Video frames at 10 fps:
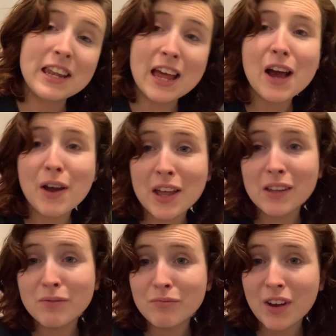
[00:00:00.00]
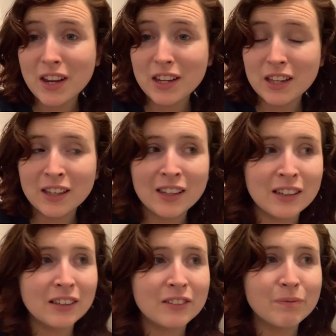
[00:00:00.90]
now I'm ready to
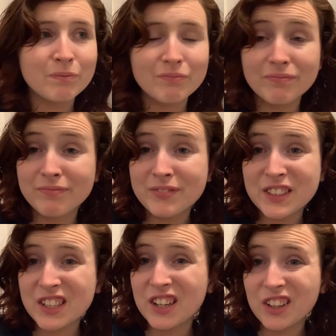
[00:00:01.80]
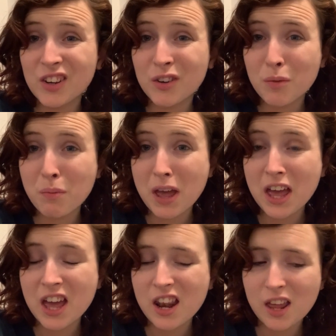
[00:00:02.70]
start going to
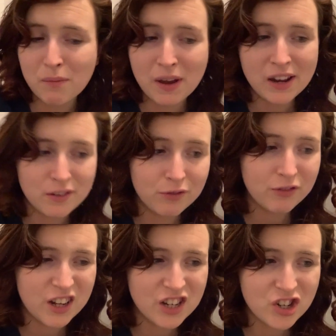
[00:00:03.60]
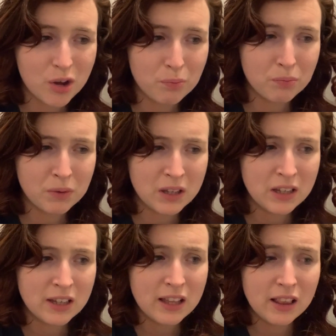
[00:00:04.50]
bed. I might finish up
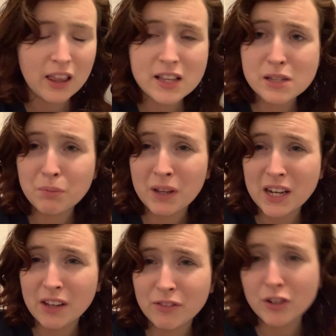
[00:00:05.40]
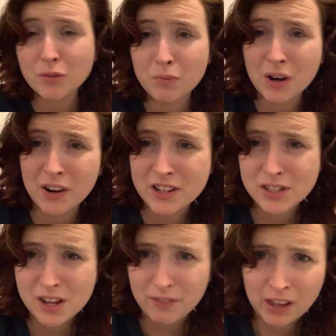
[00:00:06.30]
lesson planning for tomorrow. I
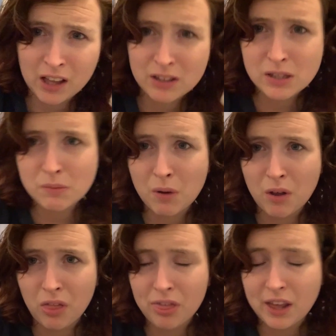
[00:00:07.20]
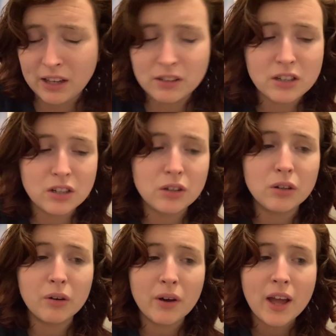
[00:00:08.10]
just have like a small thing to
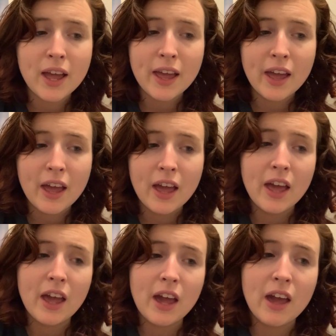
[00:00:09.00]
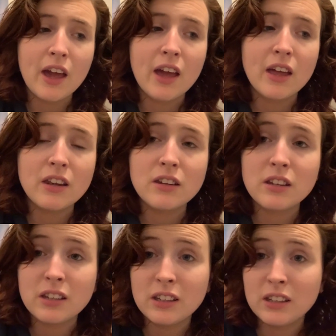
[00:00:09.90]
do. And
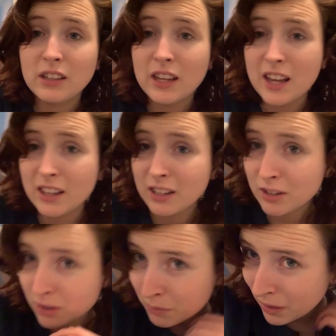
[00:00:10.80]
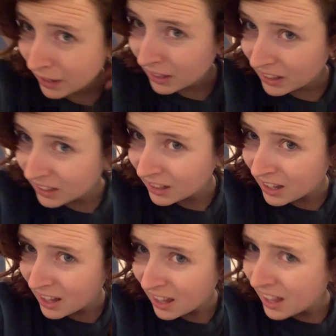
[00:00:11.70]
yeah, here's my
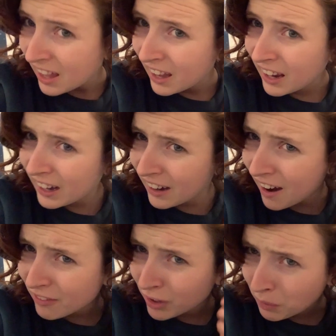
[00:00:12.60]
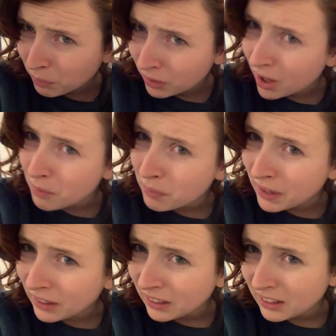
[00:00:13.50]
hair after
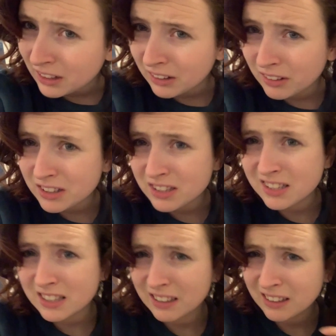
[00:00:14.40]
plopping. You know, it's